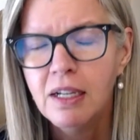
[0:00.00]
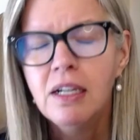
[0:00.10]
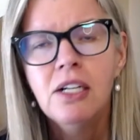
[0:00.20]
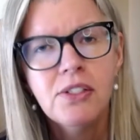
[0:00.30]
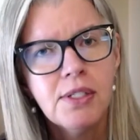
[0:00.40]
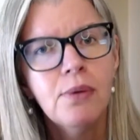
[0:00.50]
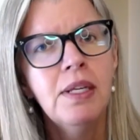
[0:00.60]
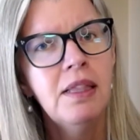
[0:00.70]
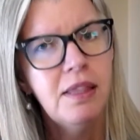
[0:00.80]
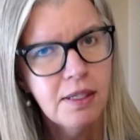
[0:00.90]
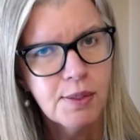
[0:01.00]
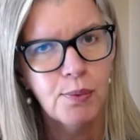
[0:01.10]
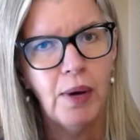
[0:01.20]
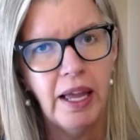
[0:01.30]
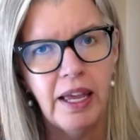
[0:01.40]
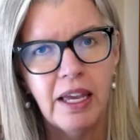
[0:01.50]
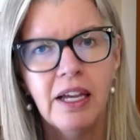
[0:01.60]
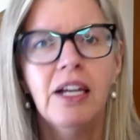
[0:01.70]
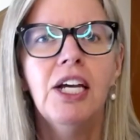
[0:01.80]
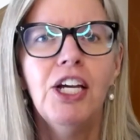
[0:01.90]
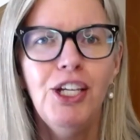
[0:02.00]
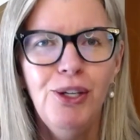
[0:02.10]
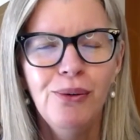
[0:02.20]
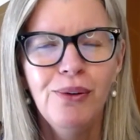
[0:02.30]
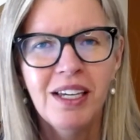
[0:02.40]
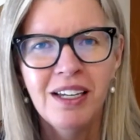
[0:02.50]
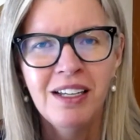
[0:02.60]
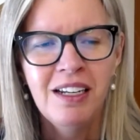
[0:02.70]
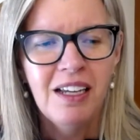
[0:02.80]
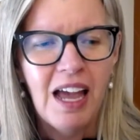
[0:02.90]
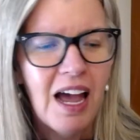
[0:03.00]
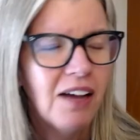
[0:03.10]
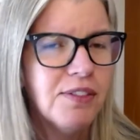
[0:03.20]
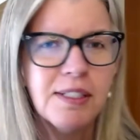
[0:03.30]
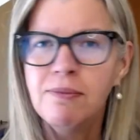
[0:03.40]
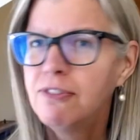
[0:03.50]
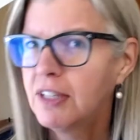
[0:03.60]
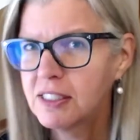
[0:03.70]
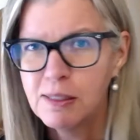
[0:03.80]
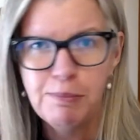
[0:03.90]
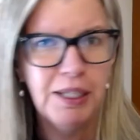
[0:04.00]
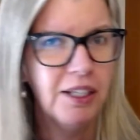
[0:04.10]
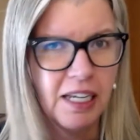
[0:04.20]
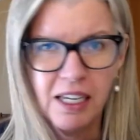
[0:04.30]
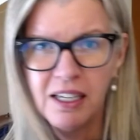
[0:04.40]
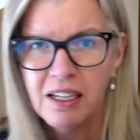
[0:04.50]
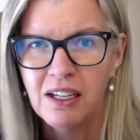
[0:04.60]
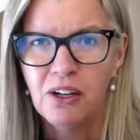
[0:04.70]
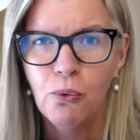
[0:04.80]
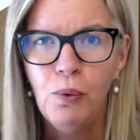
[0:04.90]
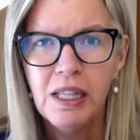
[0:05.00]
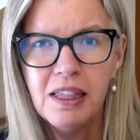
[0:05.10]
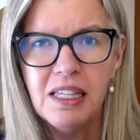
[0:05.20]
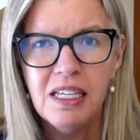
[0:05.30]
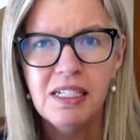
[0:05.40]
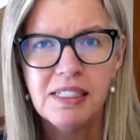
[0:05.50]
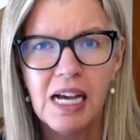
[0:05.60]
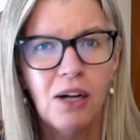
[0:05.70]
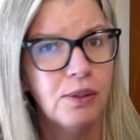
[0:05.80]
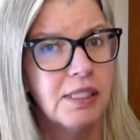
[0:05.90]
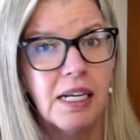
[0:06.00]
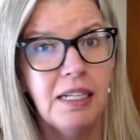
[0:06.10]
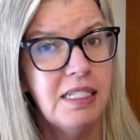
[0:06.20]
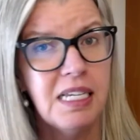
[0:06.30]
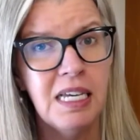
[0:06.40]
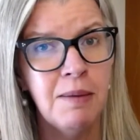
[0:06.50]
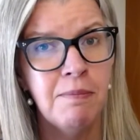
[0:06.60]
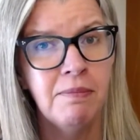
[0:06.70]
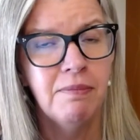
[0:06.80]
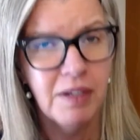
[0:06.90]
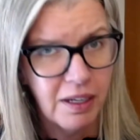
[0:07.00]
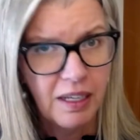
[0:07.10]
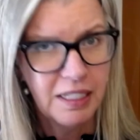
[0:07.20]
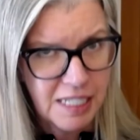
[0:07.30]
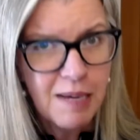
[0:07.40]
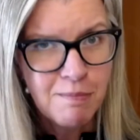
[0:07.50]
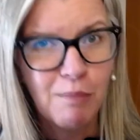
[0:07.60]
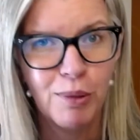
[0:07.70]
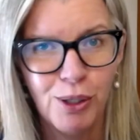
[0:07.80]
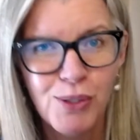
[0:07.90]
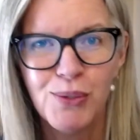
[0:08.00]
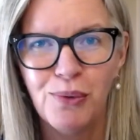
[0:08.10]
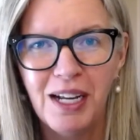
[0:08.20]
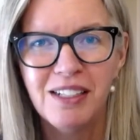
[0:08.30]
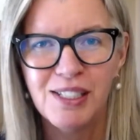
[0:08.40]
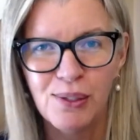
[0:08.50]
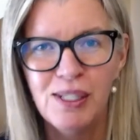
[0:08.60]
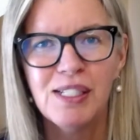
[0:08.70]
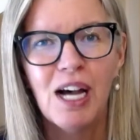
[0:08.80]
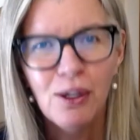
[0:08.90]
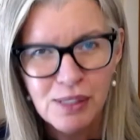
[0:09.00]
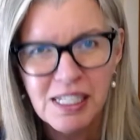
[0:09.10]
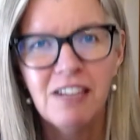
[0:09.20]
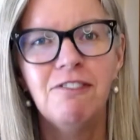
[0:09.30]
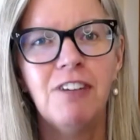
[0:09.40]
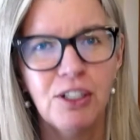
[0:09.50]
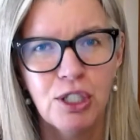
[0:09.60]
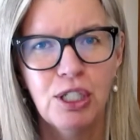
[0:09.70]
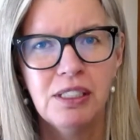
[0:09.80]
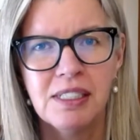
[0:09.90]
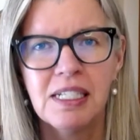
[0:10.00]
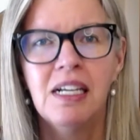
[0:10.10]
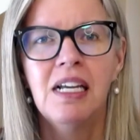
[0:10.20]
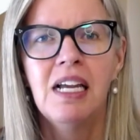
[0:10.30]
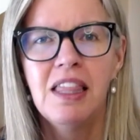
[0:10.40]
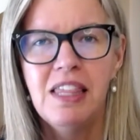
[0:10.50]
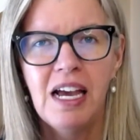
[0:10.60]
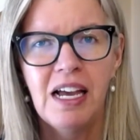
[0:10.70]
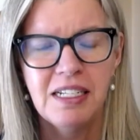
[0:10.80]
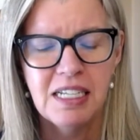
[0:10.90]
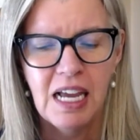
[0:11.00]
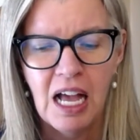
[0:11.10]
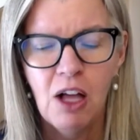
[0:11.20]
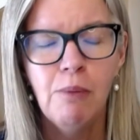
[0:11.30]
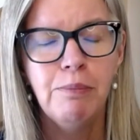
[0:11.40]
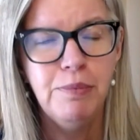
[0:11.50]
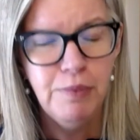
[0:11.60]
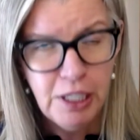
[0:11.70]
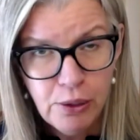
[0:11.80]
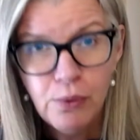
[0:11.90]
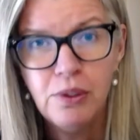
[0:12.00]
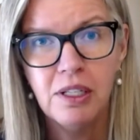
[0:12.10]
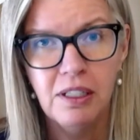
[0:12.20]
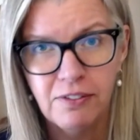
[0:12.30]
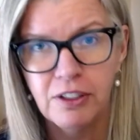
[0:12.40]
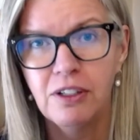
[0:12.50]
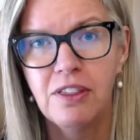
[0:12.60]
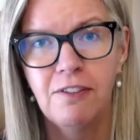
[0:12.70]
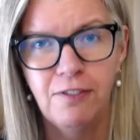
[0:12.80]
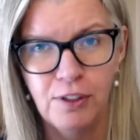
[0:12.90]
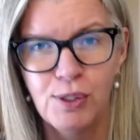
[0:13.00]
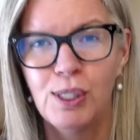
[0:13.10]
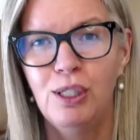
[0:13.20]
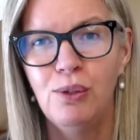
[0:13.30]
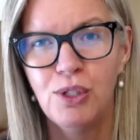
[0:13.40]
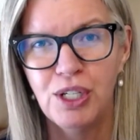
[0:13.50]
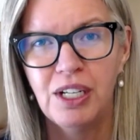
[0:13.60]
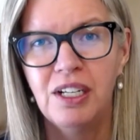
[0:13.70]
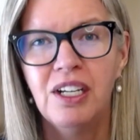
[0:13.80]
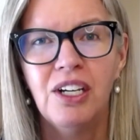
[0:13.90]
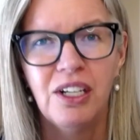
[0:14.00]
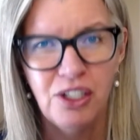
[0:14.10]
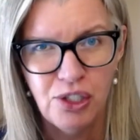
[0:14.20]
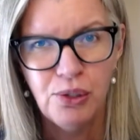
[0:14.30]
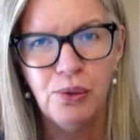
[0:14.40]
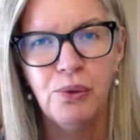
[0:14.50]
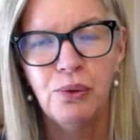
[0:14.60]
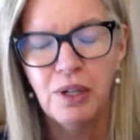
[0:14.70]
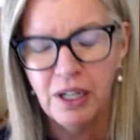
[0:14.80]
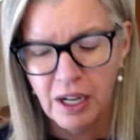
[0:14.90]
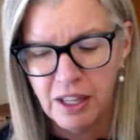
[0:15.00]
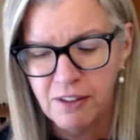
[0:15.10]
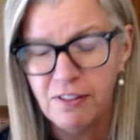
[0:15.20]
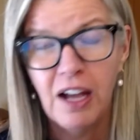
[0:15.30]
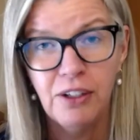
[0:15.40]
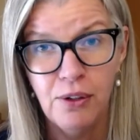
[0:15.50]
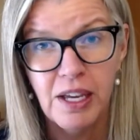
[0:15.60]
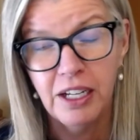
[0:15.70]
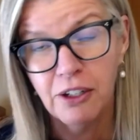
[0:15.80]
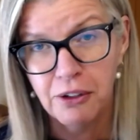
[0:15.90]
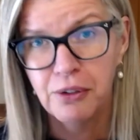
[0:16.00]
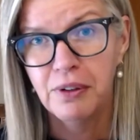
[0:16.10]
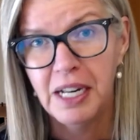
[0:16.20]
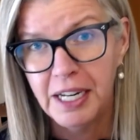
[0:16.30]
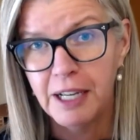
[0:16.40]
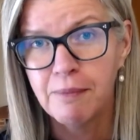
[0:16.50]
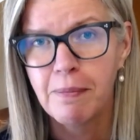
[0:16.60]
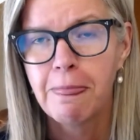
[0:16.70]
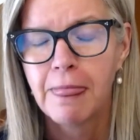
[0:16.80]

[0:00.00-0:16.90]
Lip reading: So in this way, you can have some flexibility with these outside team members, right? So these outside functions that help you deliver the full solution to the value that you're creating.